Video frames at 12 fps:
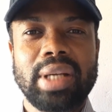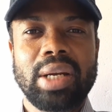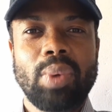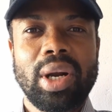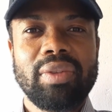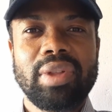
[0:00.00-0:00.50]
And
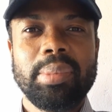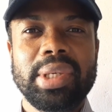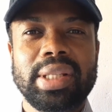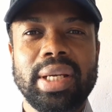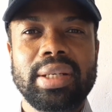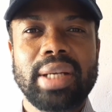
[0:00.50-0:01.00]
one of them is
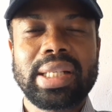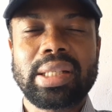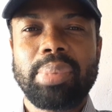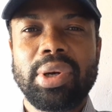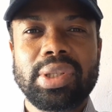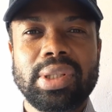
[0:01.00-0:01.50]
that as a
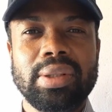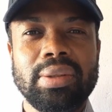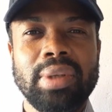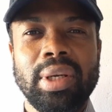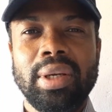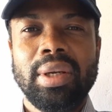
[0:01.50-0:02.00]
person,
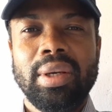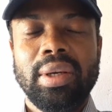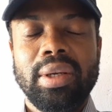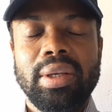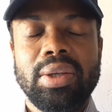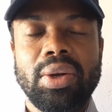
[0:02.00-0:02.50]

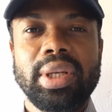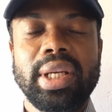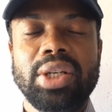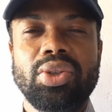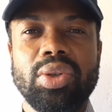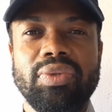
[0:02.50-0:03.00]
you don't
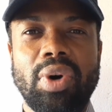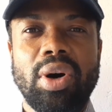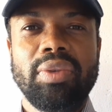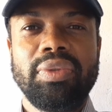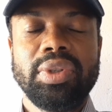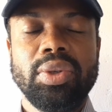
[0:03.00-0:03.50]
get to
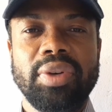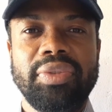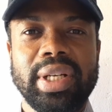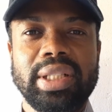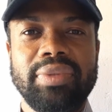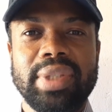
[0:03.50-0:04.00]
evolve. You're
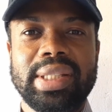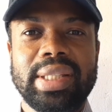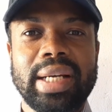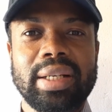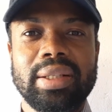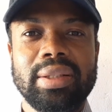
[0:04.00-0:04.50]
effectively
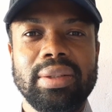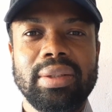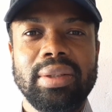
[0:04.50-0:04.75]
stuck.